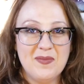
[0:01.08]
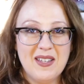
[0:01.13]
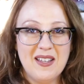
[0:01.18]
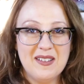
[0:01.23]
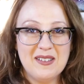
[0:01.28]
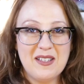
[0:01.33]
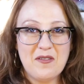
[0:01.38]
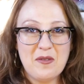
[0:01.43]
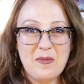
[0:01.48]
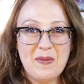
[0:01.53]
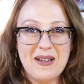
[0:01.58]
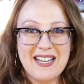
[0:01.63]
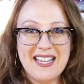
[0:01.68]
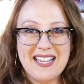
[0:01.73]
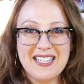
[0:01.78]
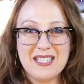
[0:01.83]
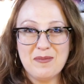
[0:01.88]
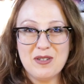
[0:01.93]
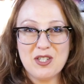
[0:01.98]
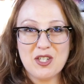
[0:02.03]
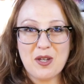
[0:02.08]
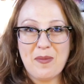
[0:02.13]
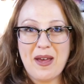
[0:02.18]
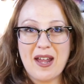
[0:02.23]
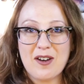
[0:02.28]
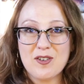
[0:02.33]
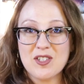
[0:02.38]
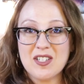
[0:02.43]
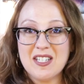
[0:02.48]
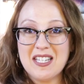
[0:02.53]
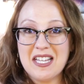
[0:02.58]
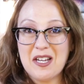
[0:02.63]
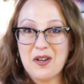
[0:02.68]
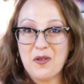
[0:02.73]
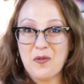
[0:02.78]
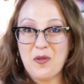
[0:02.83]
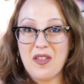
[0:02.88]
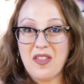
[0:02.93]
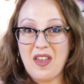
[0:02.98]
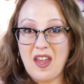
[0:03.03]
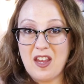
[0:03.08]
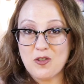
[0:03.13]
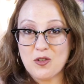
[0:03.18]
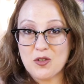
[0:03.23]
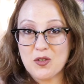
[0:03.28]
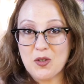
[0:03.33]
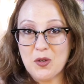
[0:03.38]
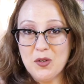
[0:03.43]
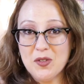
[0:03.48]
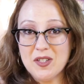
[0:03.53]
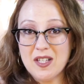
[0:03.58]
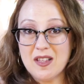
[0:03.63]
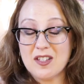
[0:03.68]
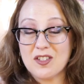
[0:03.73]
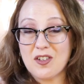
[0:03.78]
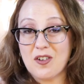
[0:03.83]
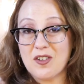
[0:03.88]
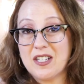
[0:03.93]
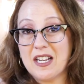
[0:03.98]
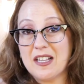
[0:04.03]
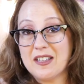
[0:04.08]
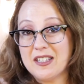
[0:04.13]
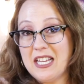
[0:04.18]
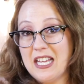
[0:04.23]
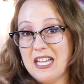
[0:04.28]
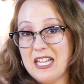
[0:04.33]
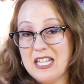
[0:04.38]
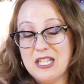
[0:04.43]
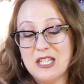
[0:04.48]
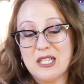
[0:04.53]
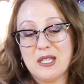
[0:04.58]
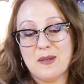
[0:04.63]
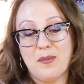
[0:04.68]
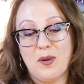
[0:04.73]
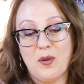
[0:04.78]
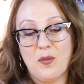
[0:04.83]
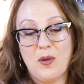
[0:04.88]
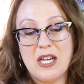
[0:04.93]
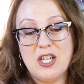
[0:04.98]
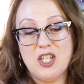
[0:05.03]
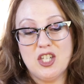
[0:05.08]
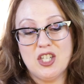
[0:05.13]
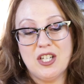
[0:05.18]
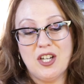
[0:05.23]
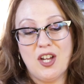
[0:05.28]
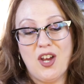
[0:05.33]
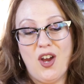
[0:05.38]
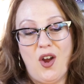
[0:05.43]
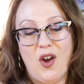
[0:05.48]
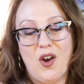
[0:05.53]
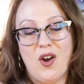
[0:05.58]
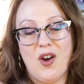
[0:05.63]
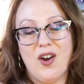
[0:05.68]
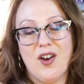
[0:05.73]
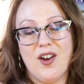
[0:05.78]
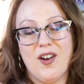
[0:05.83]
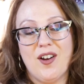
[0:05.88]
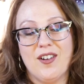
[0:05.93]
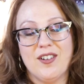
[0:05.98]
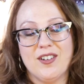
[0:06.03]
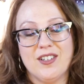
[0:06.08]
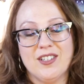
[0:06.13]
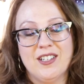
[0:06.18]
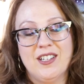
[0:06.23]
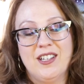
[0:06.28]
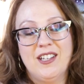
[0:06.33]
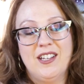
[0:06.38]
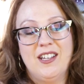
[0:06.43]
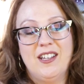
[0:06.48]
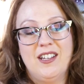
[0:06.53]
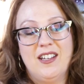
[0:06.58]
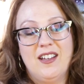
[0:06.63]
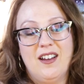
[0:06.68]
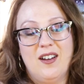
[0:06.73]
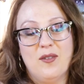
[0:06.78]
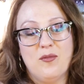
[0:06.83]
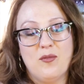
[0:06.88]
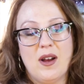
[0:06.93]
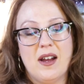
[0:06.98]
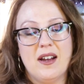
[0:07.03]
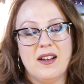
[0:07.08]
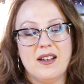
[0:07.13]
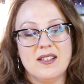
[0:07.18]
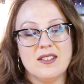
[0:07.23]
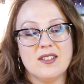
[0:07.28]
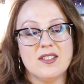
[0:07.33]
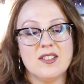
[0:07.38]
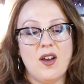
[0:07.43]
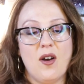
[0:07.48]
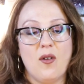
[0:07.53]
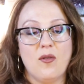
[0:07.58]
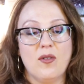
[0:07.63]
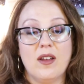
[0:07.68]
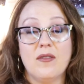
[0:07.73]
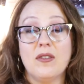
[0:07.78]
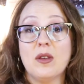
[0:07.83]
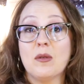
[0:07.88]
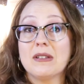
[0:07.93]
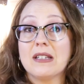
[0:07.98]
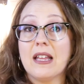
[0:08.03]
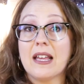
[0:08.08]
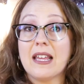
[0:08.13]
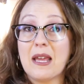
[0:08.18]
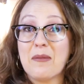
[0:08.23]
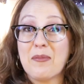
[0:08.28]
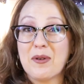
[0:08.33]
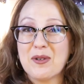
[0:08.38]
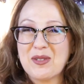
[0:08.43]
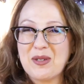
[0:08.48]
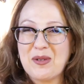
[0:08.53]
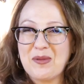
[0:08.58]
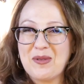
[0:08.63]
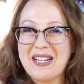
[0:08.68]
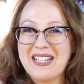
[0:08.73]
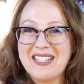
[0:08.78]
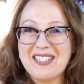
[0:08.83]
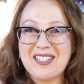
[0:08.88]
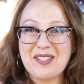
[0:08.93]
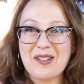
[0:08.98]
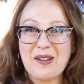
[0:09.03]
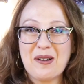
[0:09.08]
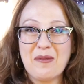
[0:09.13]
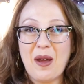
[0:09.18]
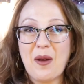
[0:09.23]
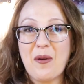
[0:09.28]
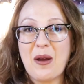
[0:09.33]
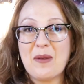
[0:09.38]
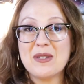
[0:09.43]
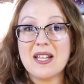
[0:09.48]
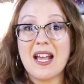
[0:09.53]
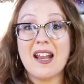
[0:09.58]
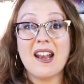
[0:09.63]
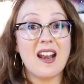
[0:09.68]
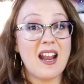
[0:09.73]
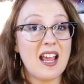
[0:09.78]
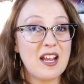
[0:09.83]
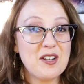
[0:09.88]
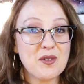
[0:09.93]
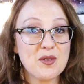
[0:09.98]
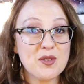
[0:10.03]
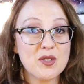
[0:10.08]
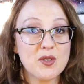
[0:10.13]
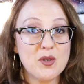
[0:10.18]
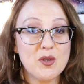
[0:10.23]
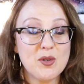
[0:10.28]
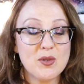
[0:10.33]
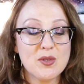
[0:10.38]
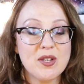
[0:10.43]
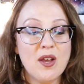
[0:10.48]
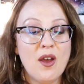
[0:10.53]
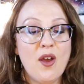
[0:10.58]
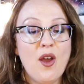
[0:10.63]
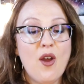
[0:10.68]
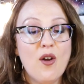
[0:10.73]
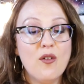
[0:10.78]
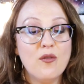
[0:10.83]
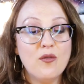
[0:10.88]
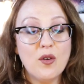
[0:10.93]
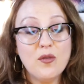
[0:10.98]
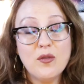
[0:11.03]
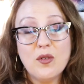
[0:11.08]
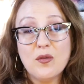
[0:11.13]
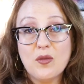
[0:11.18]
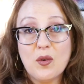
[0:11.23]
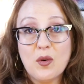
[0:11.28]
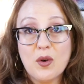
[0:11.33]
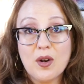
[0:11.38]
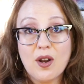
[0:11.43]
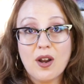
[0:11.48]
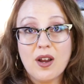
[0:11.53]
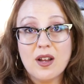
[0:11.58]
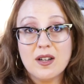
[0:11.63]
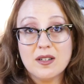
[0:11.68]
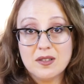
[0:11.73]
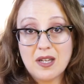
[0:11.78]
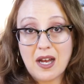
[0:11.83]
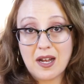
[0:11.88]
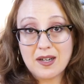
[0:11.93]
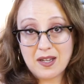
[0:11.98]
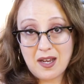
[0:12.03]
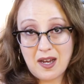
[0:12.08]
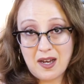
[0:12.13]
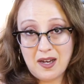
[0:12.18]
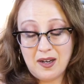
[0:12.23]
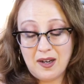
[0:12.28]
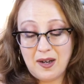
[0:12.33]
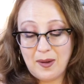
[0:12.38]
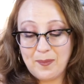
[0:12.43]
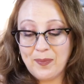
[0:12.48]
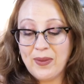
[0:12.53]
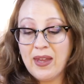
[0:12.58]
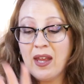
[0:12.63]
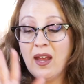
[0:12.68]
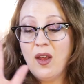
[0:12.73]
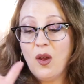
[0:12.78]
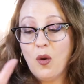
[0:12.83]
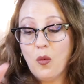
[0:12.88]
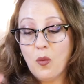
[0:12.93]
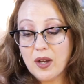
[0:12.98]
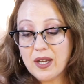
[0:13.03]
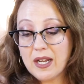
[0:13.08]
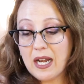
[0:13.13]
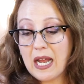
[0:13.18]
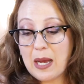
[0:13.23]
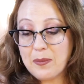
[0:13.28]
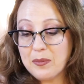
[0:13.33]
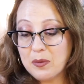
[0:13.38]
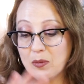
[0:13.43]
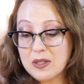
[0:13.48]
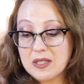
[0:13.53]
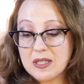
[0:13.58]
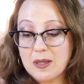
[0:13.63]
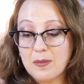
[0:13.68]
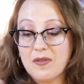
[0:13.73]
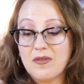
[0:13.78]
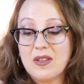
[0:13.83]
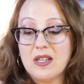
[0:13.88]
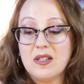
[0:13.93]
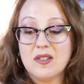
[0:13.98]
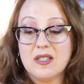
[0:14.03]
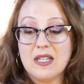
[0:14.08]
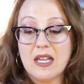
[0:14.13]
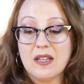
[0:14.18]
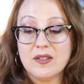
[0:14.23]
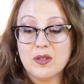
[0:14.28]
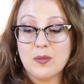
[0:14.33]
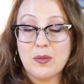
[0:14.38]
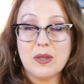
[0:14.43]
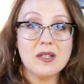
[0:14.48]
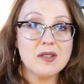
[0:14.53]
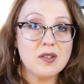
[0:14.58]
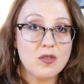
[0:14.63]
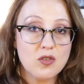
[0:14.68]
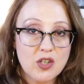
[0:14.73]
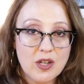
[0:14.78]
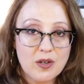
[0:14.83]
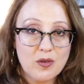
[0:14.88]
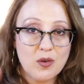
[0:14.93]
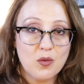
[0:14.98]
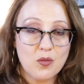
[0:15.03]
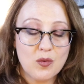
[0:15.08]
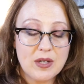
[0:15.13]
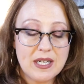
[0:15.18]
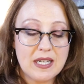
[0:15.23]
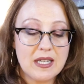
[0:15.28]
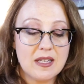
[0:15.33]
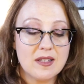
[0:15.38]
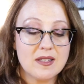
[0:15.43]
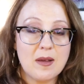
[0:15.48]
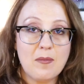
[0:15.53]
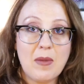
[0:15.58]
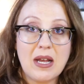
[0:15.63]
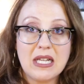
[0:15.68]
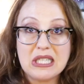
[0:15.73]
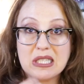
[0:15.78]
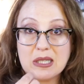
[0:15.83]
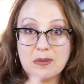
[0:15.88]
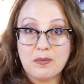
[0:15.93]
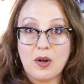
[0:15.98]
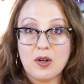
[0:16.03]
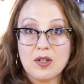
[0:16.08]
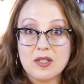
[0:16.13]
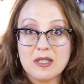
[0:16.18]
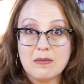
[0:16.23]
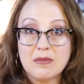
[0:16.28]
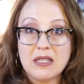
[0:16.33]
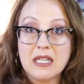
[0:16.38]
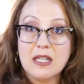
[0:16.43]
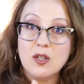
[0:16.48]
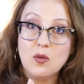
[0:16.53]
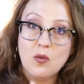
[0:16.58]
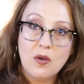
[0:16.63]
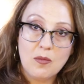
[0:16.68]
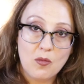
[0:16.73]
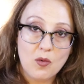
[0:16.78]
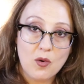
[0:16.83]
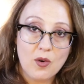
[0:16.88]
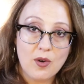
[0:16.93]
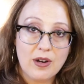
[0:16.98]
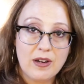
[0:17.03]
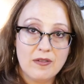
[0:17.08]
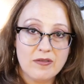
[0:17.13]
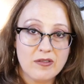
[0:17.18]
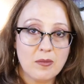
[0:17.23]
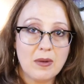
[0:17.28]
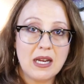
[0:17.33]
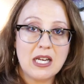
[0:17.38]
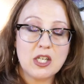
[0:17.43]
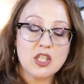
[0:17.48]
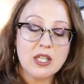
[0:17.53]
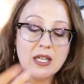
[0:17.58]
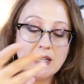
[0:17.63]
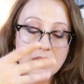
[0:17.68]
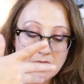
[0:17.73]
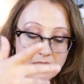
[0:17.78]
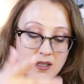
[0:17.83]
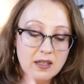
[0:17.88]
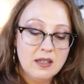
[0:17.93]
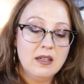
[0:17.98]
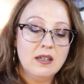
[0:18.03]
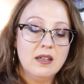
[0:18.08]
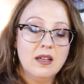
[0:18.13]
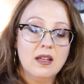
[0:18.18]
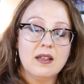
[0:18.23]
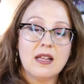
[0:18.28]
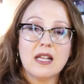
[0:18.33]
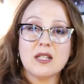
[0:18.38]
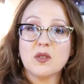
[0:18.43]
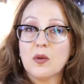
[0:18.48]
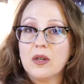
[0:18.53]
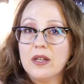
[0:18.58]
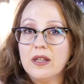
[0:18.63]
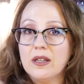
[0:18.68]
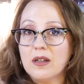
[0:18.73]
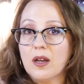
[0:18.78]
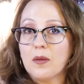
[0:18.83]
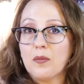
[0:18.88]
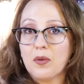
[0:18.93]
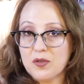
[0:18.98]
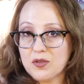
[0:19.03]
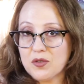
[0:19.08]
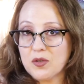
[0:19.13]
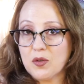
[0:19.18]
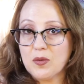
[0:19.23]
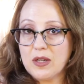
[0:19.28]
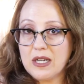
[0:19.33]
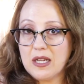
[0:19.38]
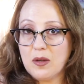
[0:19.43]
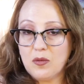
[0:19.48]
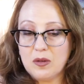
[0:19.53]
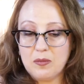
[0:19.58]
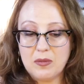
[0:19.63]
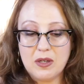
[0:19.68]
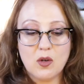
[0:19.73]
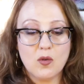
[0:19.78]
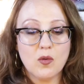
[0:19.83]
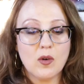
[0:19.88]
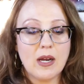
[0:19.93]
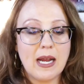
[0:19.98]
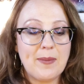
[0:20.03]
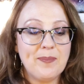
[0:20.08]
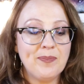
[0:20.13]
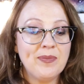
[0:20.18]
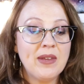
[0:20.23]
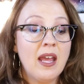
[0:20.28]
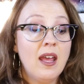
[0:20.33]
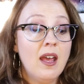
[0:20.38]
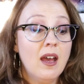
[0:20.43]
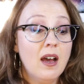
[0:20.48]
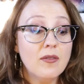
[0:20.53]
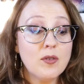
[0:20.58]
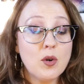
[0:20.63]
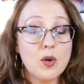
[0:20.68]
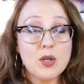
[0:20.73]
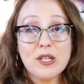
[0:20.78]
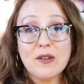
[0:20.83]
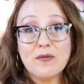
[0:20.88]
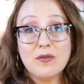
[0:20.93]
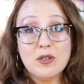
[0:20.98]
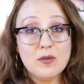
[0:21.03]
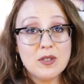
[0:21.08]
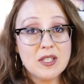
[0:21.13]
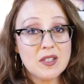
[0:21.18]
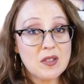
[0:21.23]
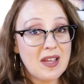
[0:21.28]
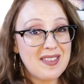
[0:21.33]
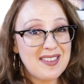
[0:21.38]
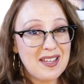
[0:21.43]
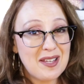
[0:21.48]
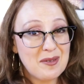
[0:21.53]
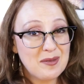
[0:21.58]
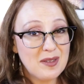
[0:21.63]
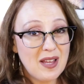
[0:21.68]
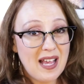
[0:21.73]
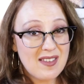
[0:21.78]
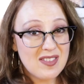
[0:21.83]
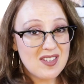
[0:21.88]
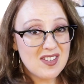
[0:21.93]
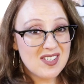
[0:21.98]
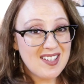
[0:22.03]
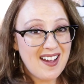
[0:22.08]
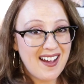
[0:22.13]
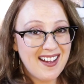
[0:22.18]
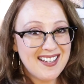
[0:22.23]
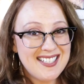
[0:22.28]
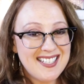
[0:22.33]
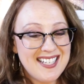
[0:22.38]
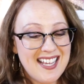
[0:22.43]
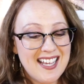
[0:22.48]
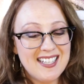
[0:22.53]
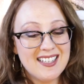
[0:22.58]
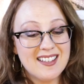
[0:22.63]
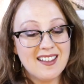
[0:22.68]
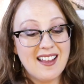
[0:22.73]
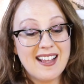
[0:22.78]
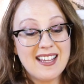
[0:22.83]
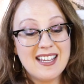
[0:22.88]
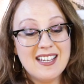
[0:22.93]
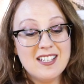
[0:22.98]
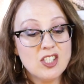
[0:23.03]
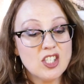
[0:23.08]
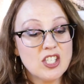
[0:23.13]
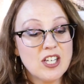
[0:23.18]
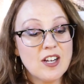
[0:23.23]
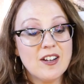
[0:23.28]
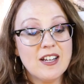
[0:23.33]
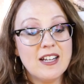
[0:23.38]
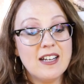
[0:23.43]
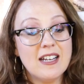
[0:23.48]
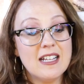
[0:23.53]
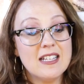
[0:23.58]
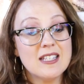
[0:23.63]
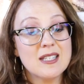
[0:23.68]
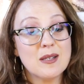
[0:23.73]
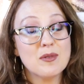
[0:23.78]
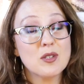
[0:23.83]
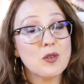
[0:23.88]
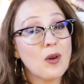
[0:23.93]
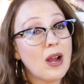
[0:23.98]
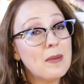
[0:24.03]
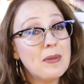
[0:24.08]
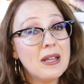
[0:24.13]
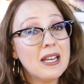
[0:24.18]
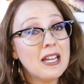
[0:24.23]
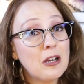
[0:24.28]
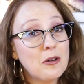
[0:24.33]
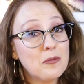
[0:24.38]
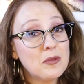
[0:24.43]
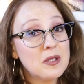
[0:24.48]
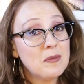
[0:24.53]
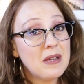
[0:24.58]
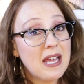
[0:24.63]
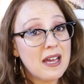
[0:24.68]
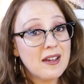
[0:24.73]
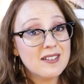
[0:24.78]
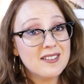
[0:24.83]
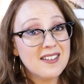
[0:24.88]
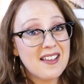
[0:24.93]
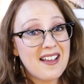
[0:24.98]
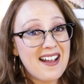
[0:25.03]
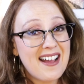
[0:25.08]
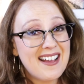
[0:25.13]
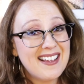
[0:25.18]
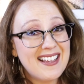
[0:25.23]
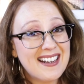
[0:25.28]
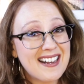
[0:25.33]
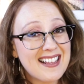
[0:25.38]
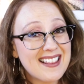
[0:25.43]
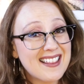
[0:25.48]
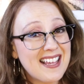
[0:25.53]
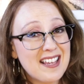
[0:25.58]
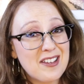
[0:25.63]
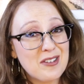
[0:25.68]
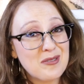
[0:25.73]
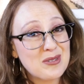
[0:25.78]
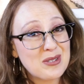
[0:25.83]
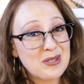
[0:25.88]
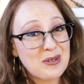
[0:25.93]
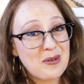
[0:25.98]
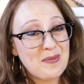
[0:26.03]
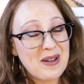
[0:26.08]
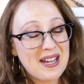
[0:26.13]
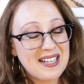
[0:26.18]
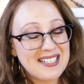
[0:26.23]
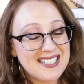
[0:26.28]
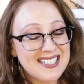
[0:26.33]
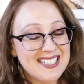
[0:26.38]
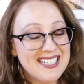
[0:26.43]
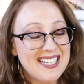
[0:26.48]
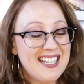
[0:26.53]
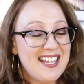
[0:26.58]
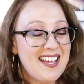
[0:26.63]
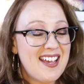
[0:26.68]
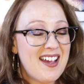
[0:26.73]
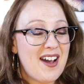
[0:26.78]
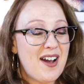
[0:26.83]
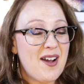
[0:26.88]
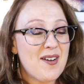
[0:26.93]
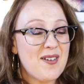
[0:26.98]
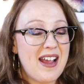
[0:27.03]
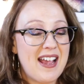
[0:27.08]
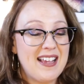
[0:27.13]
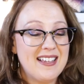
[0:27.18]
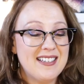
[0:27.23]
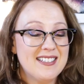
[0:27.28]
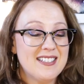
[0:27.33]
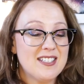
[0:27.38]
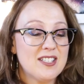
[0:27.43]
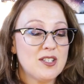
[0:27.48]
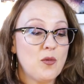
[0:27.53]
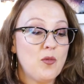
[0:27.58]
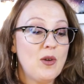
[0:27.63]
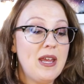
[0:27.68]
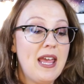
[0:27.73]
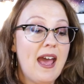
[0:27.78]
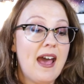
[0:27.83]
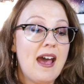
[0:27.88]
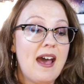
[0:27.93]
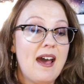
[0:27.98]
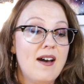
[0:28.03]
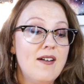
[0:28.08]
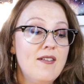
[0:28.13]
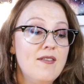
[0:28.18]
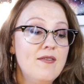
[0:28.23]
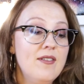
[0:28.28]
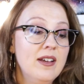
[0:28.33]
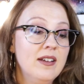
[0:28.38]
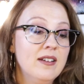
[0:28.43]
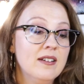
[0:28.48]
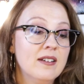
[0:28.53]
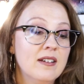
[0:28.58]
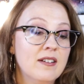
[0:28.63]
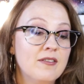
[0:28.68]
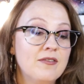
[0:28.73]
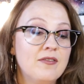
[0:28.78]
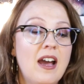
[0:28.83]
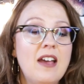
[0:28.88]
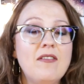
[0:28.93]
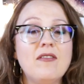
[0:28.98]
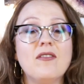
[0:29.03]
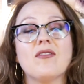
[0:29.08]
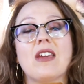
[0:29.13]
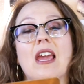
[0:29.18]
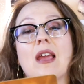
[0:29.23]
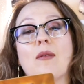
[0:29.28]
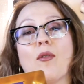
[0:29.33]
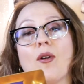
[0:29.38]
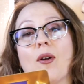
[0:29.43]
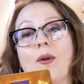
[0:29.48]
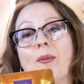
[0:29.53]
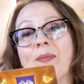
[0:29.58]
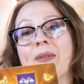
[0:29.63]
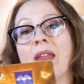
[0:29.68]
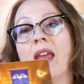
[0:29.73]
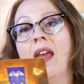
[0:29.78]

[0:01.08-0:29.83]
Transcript: Hello everybody, it's Michelle Patterson here with Angel Souls, and this is our daily inspiration card. All right, so if you would like a personal reading, just go to my website at angelsouls444.com. What could happen with some of these dailies, because they're general readings, it might spark something and you want more information. That's when a personal reading would be great. Of course, if you decide that you like this content, liking, sharing, and subscribing helps me out a lot, and I thank you so much. All right, so we have five of Gabriel.